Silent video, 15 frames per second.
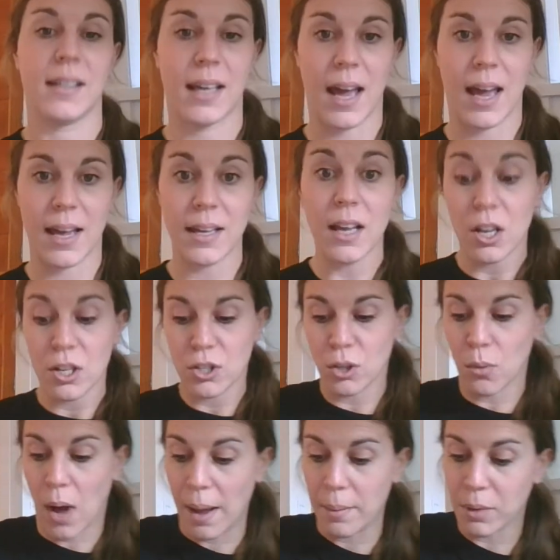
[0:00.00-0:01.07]
Okay,
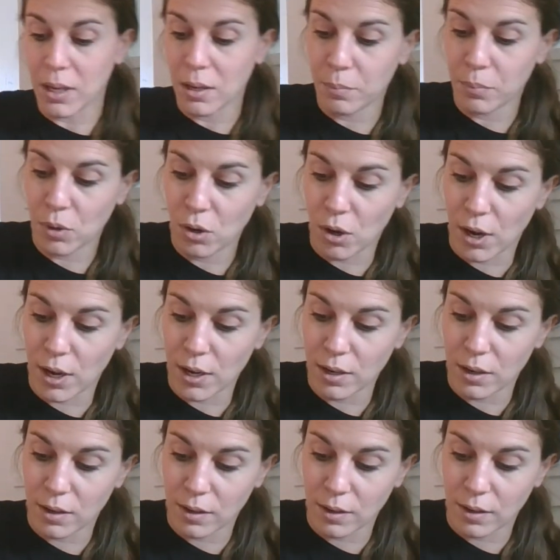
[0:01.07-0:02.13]
so I'm going to put
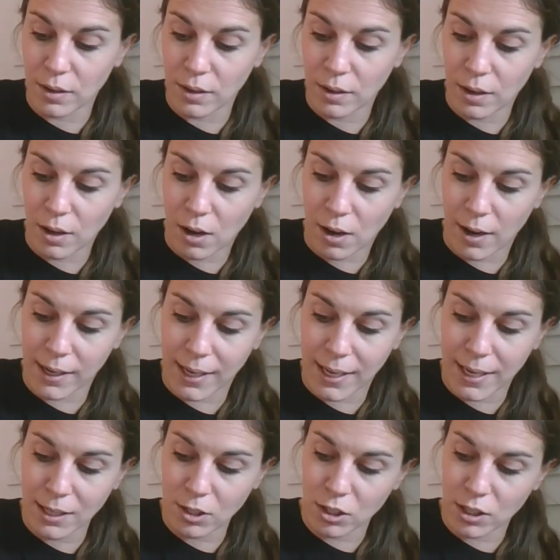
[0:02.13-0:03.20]
on
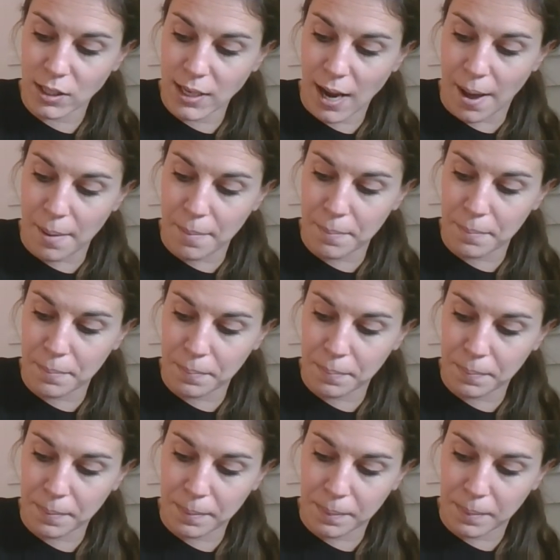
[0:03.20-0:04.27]
each step
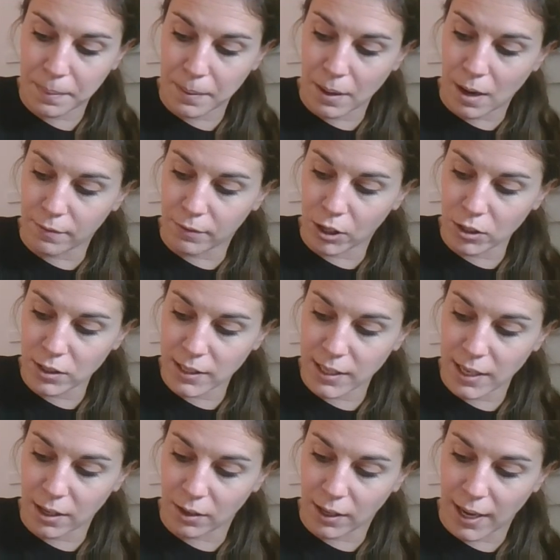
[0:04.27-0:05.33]
of our
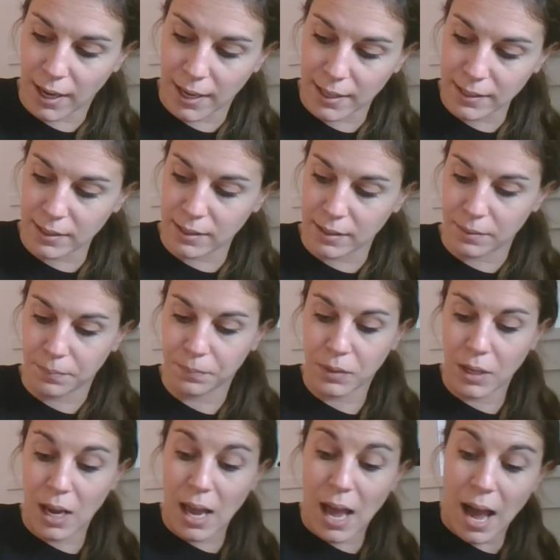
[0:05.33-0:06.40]
staircase,
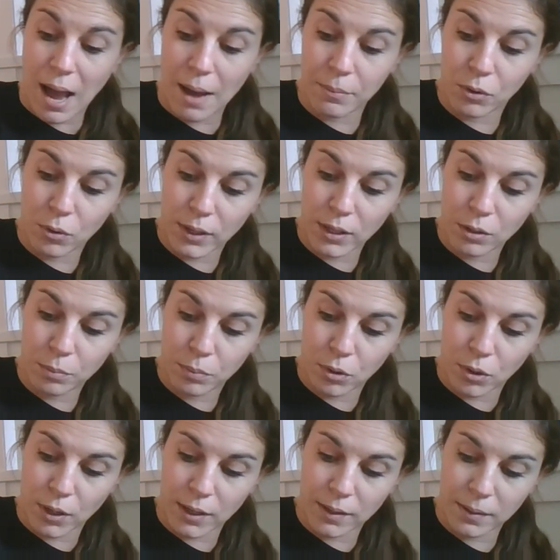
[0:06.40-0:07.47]
I'm going to
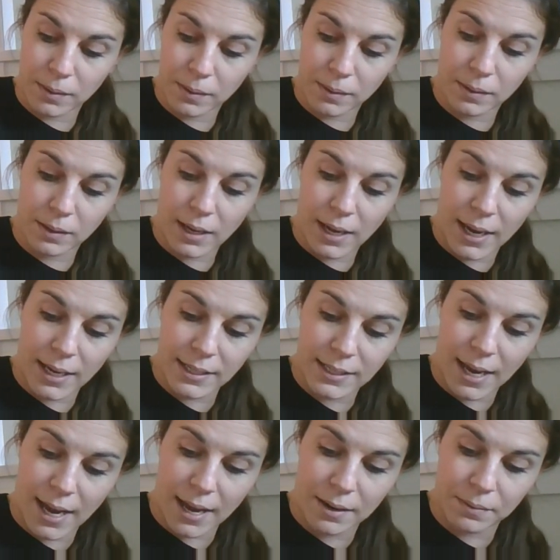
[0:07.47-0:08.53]
put a
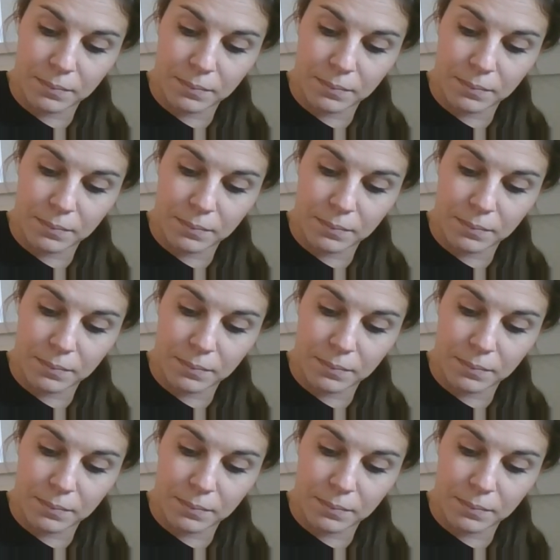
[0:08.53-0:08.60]
10.